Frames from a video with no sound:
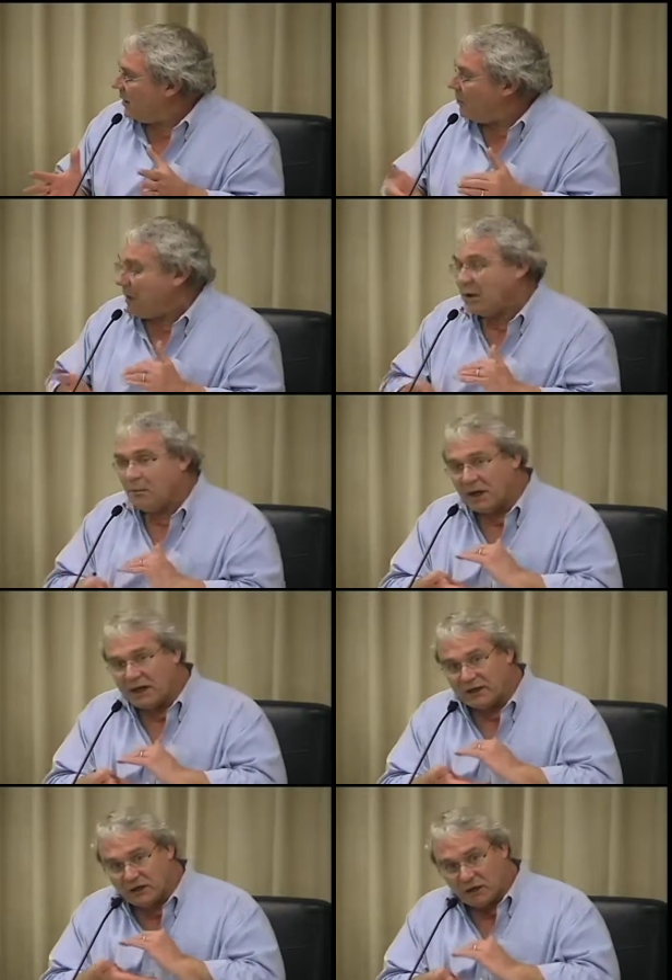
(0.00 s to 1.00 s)
But, but I
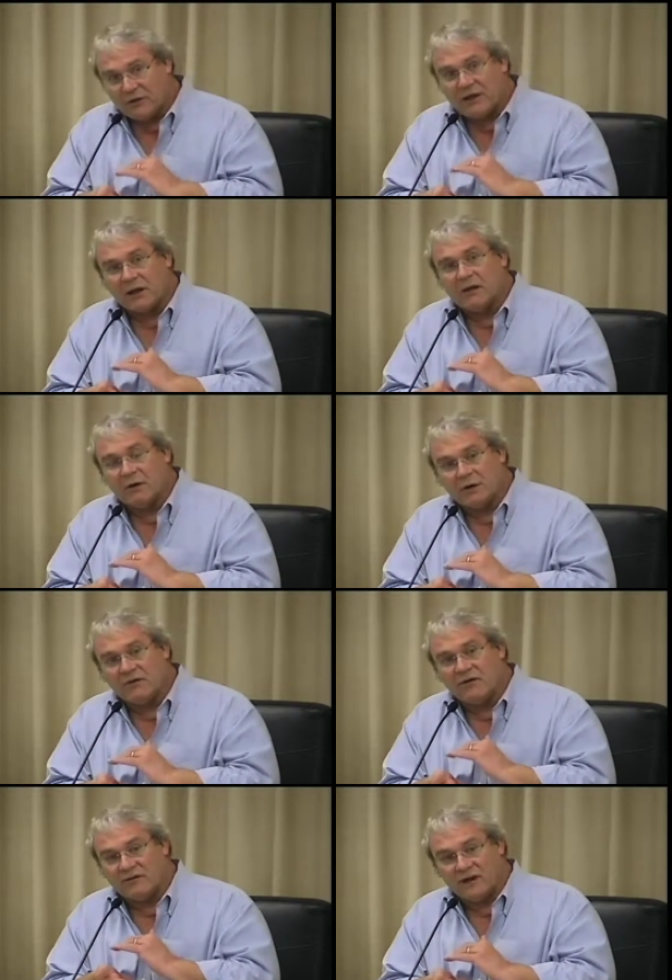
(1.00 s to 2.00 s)
don't think it
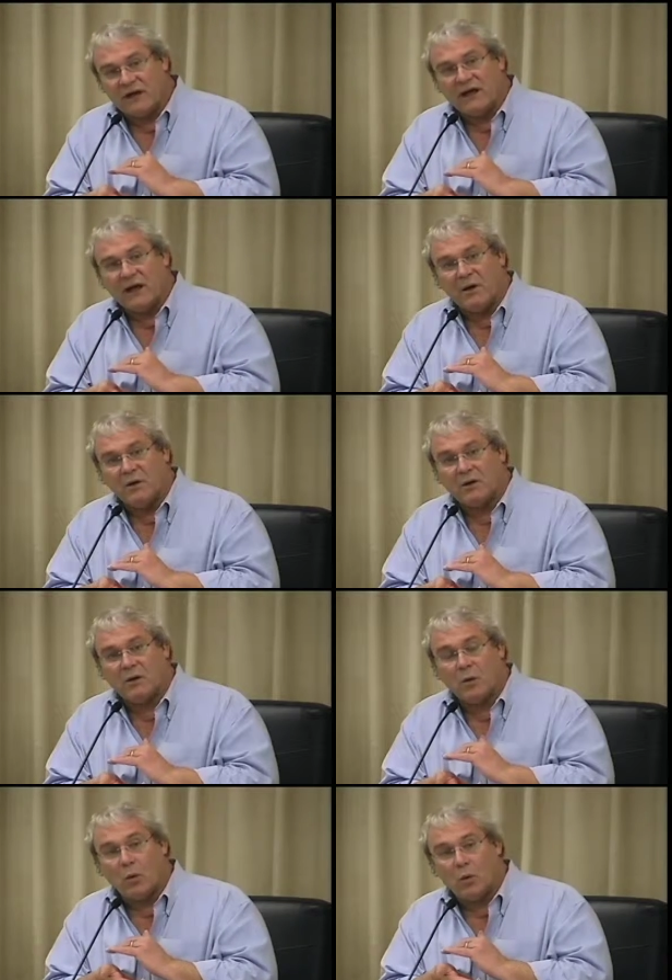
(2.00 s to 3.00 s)
hurts to find out
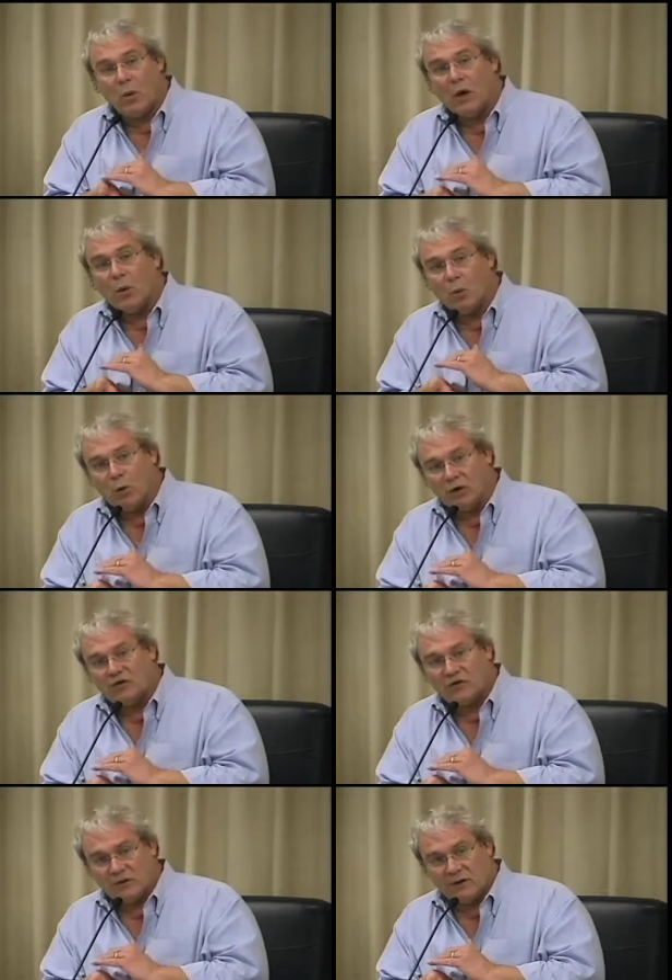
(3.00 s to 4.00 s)
what work
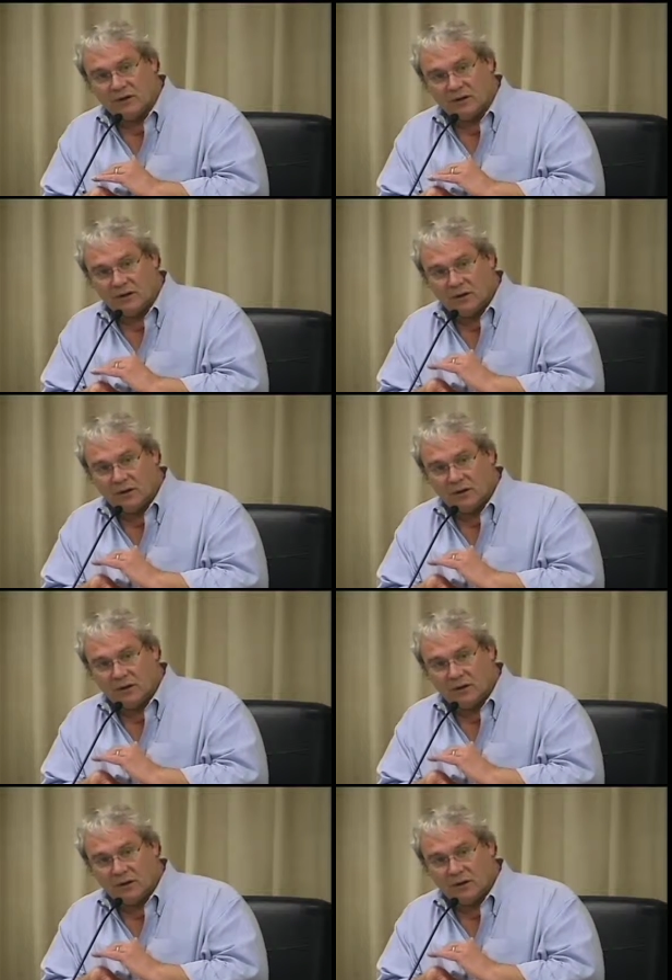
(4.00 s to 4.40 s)
street,